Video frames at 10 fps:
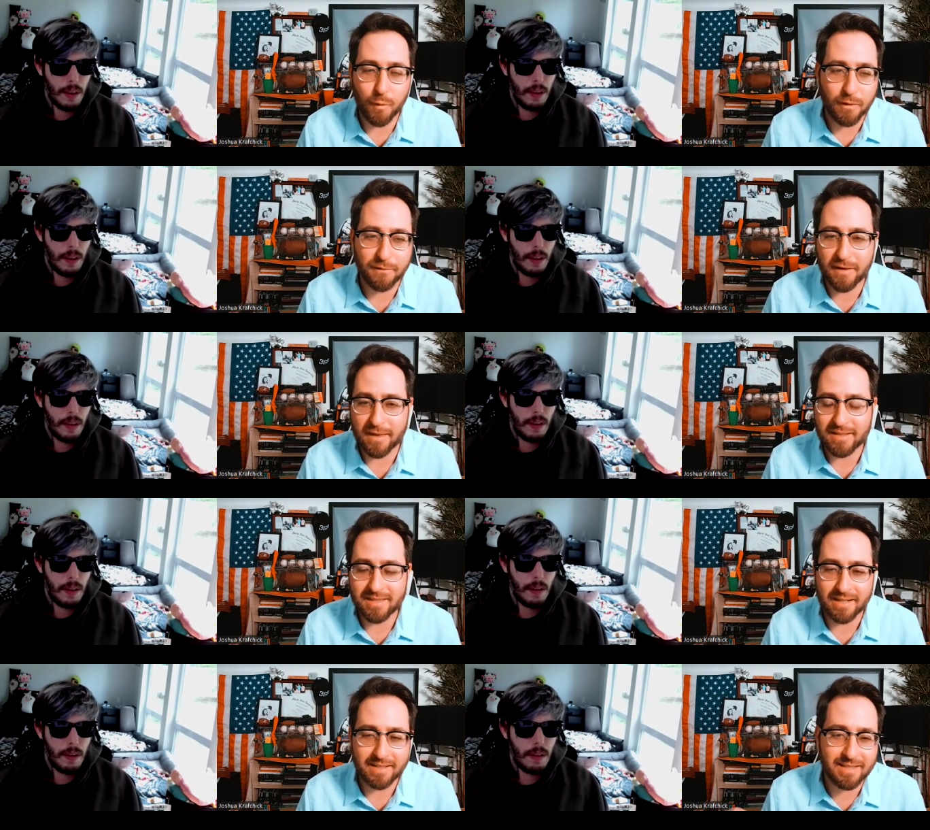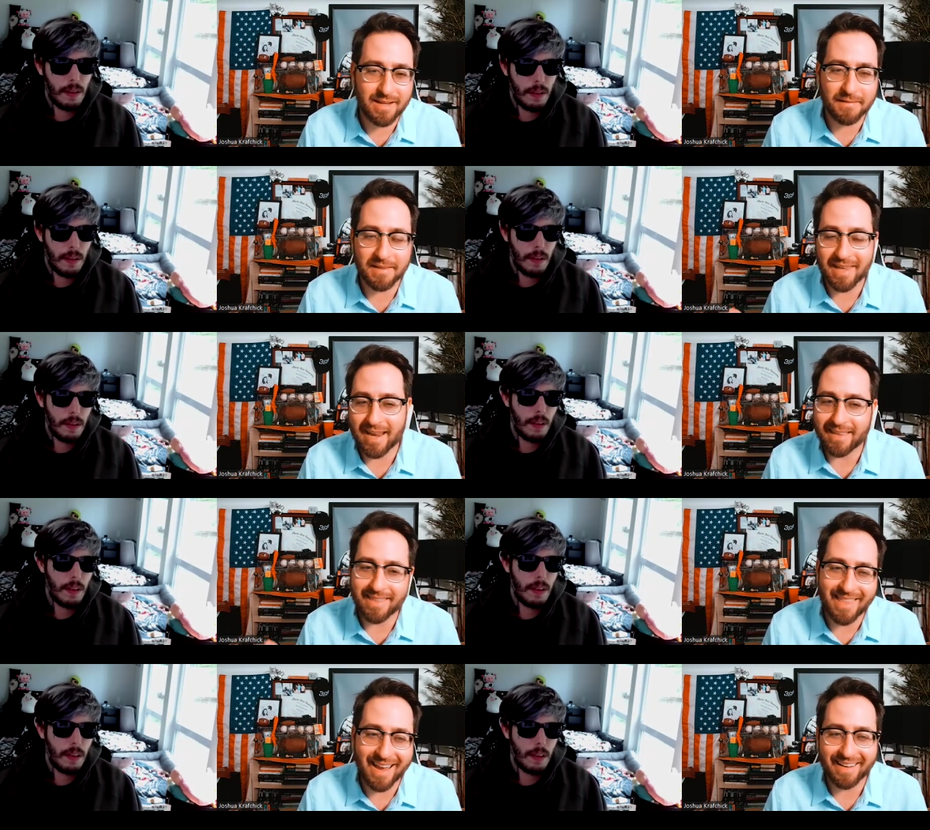Speaker 1: fourth, fifth, sixth, seventh,
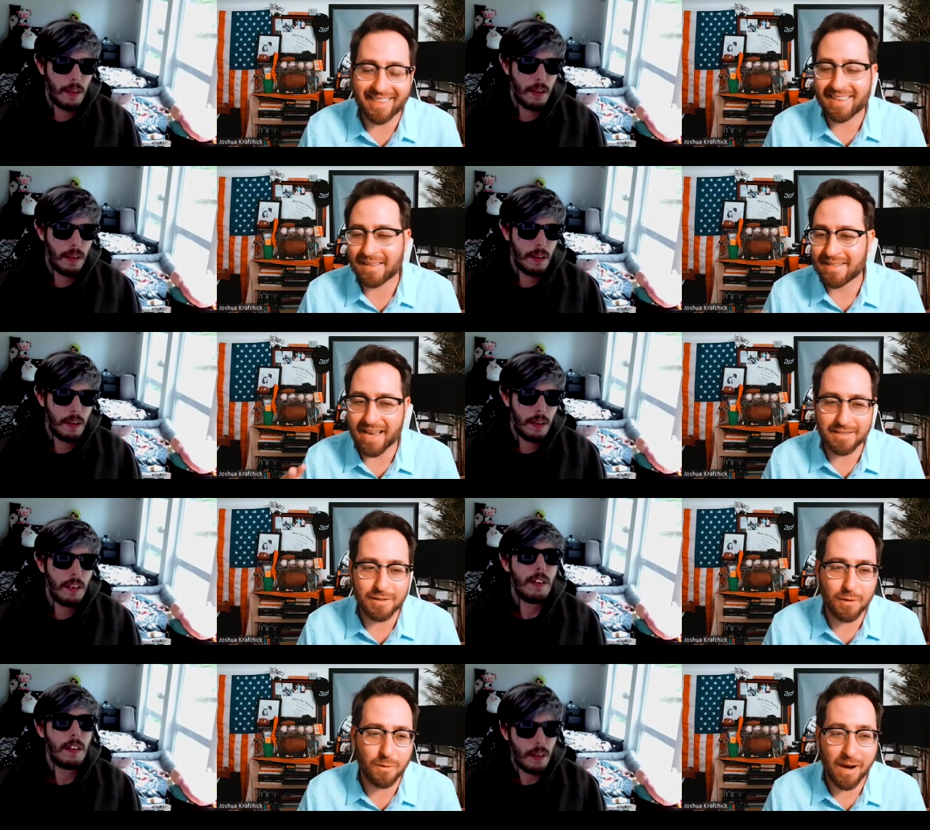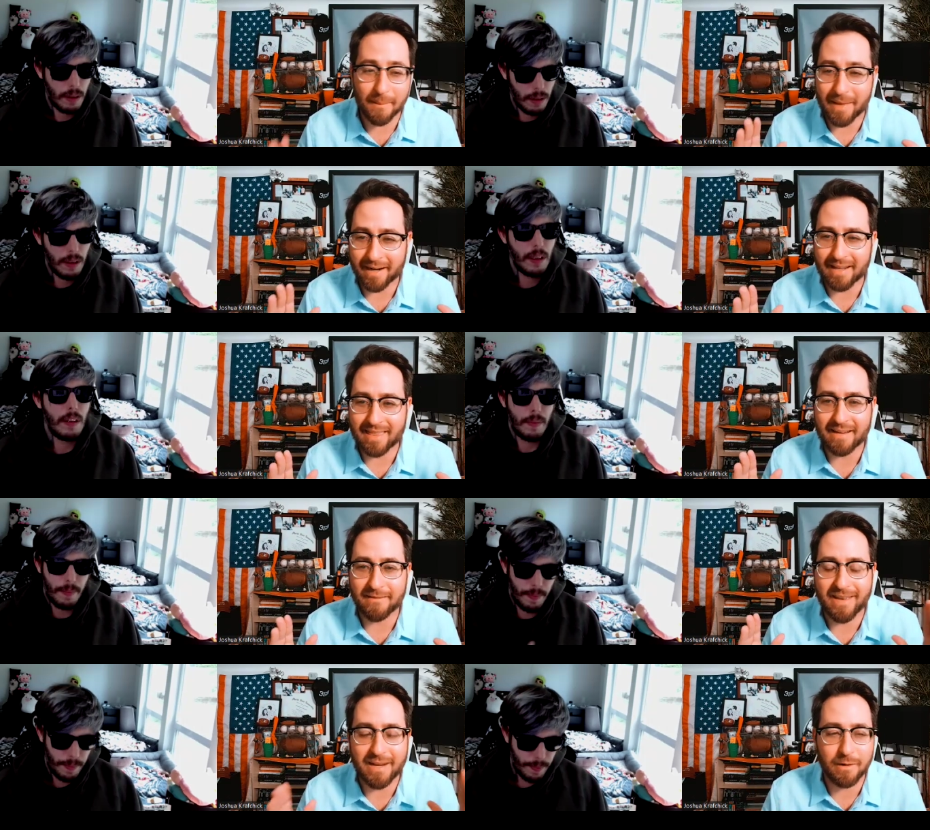eighth, ninth tattoo, I'm not going to think
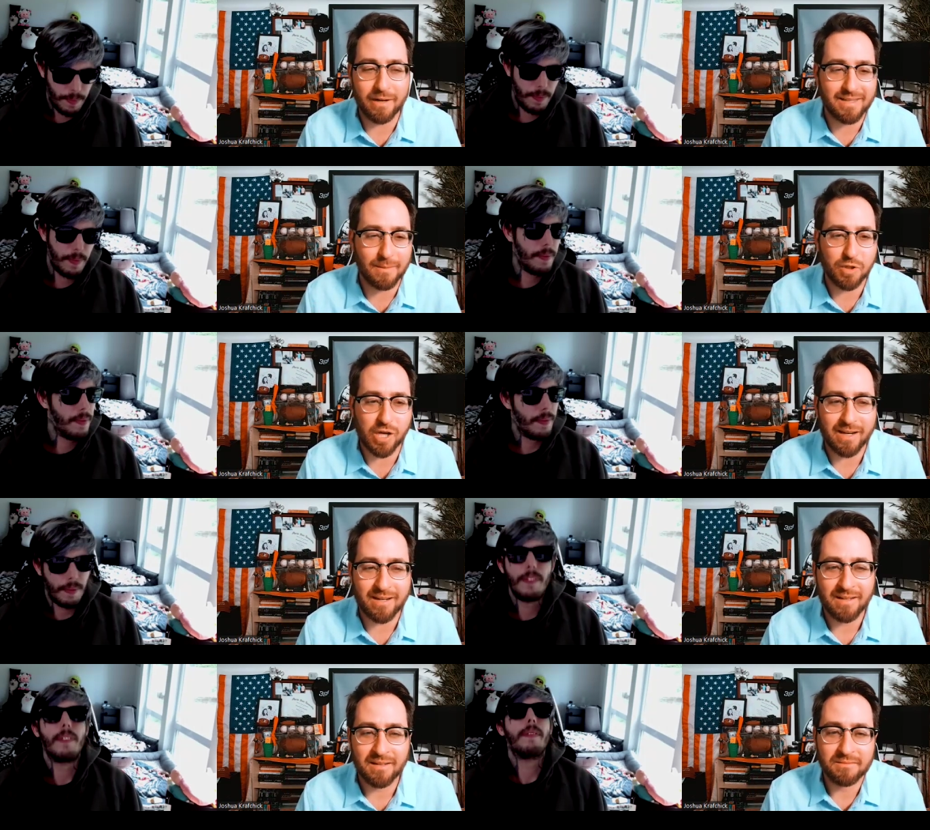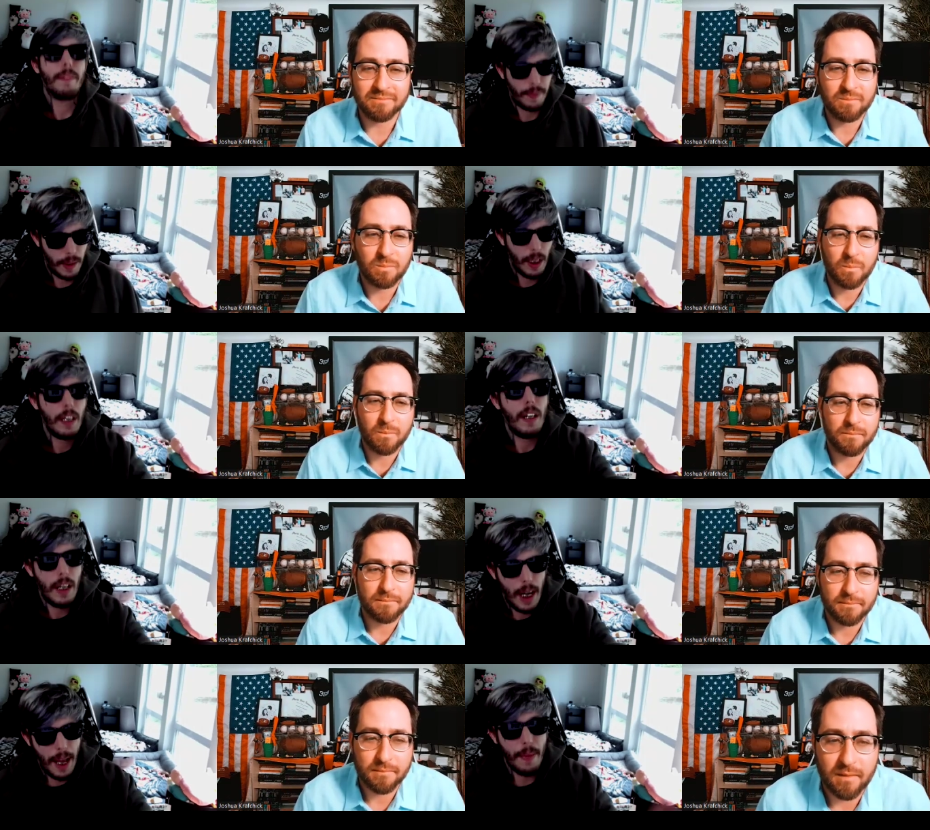of anyone except Jake.
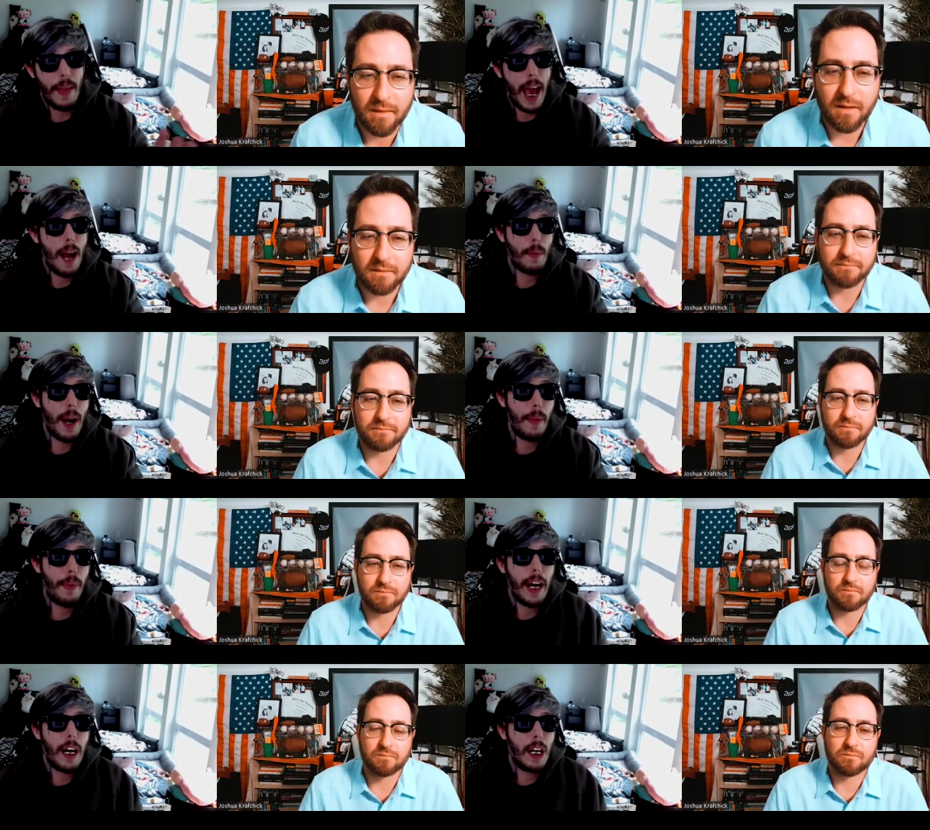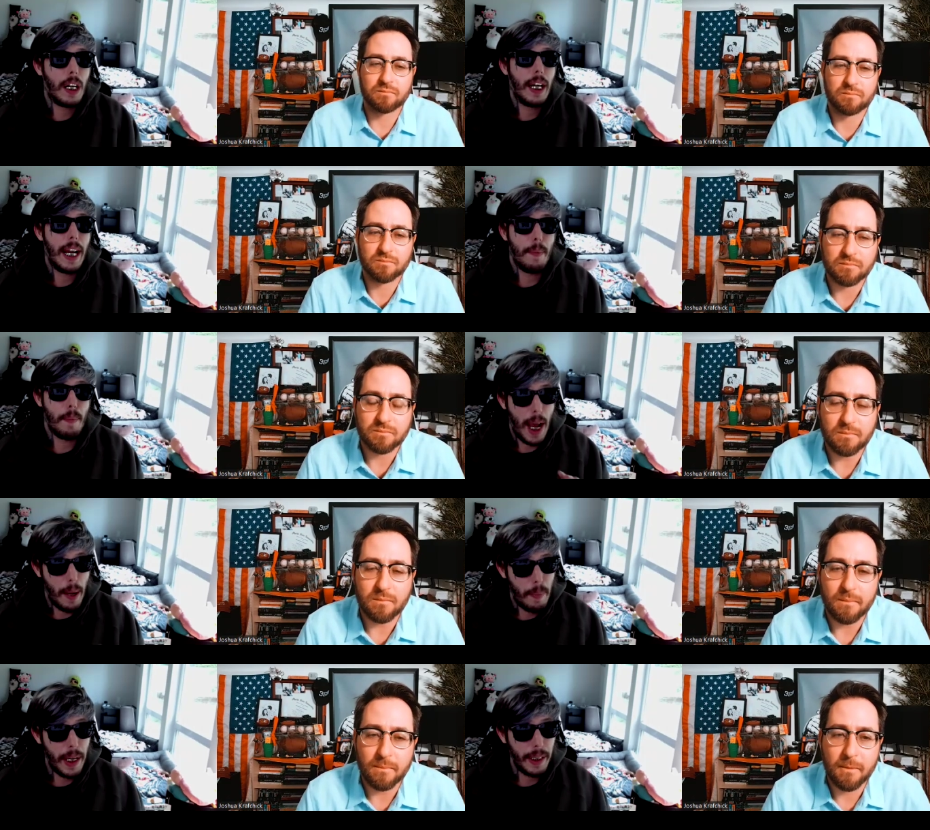
Speaker 2: And that right there, in my
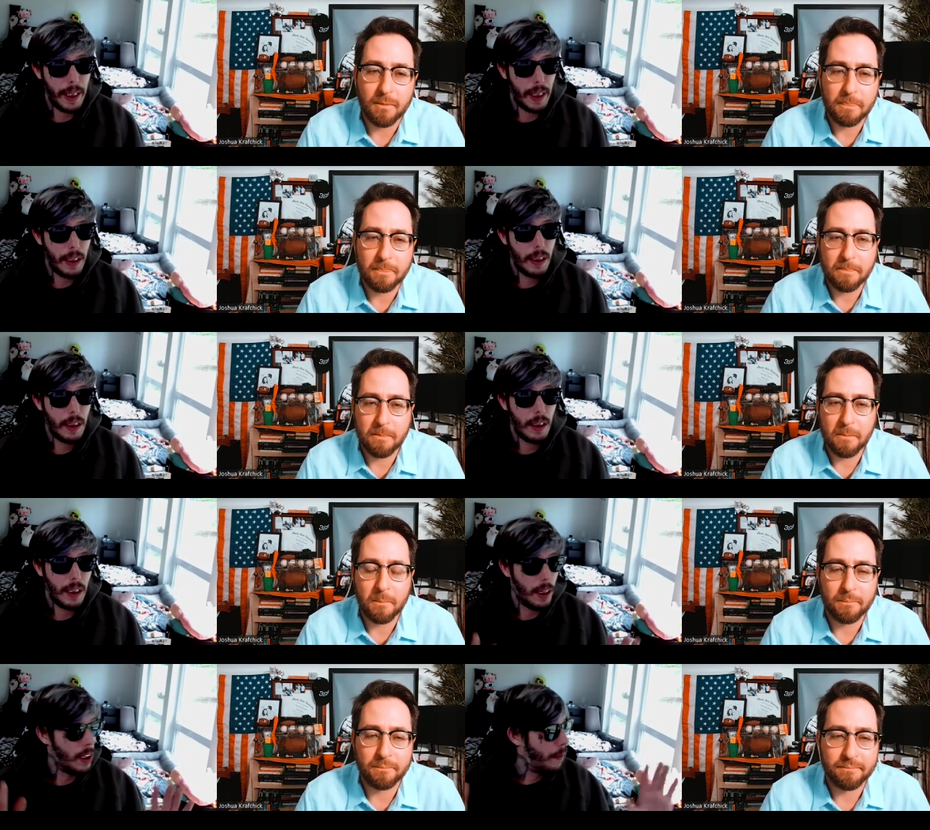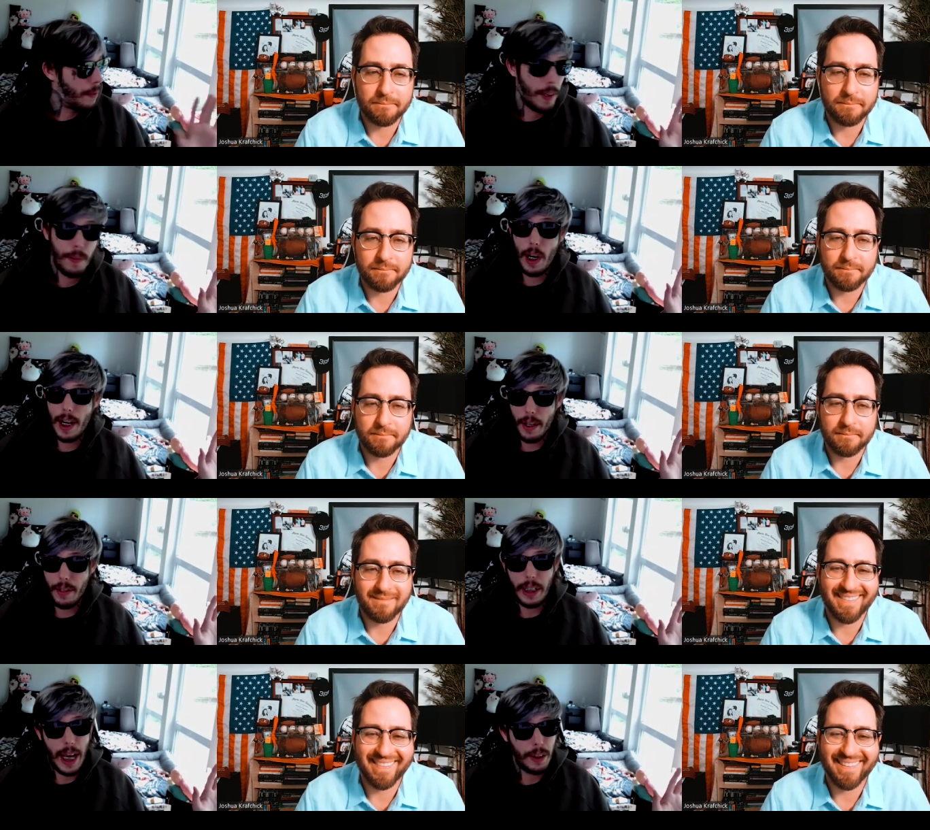opinion, for any
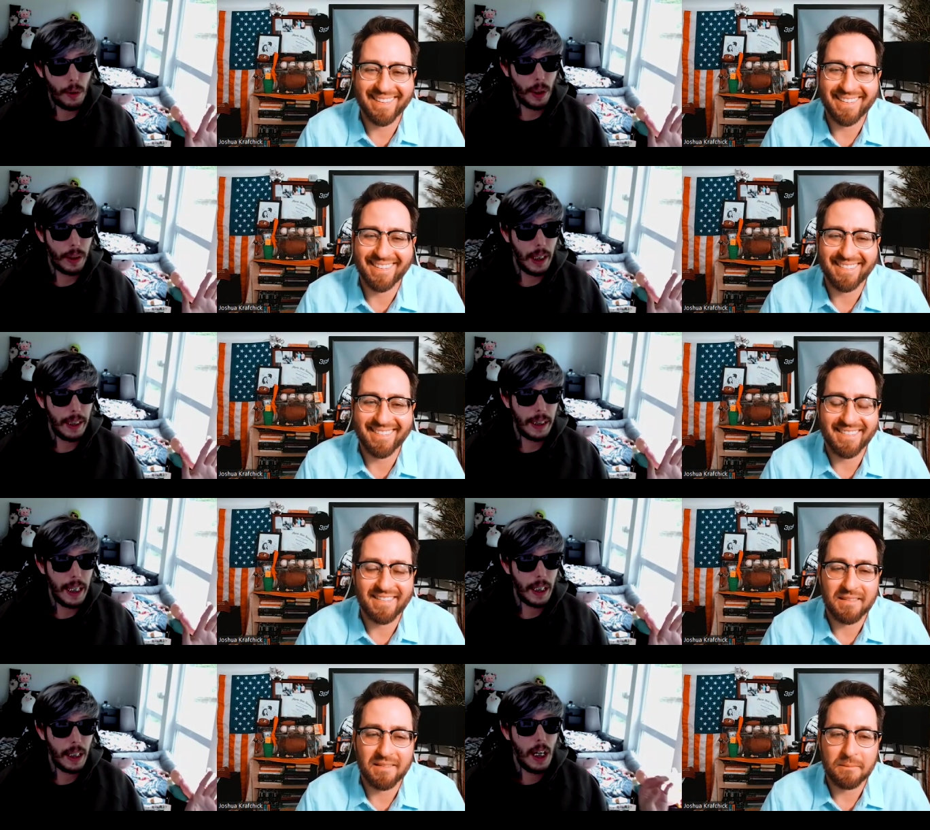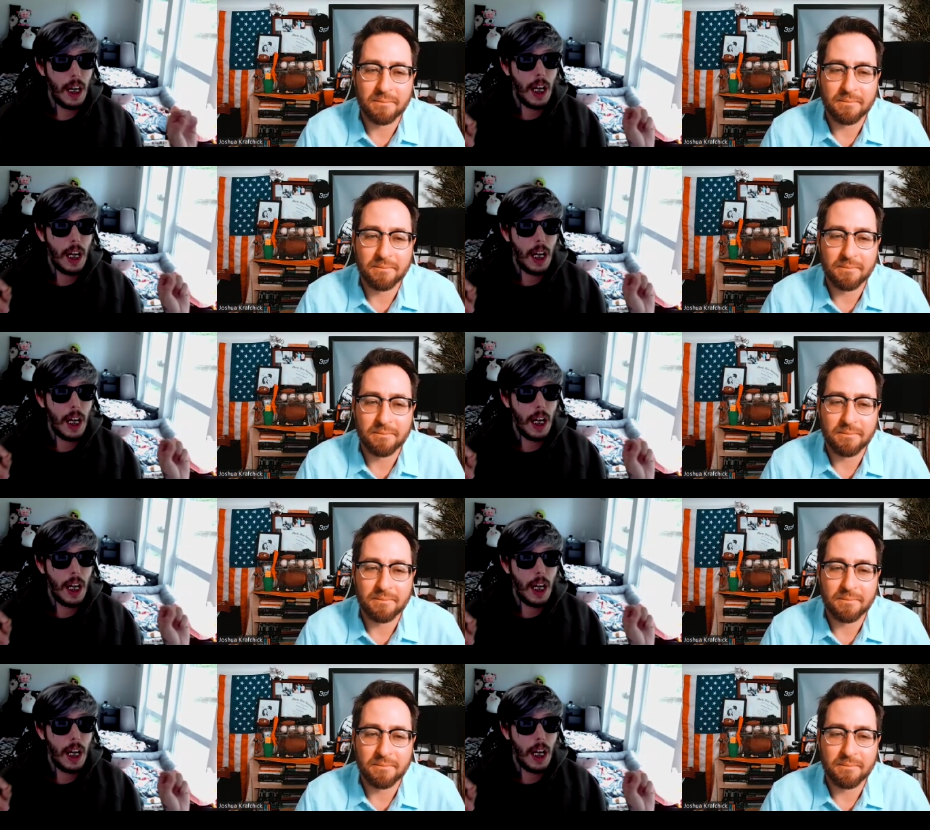other tattooers listening,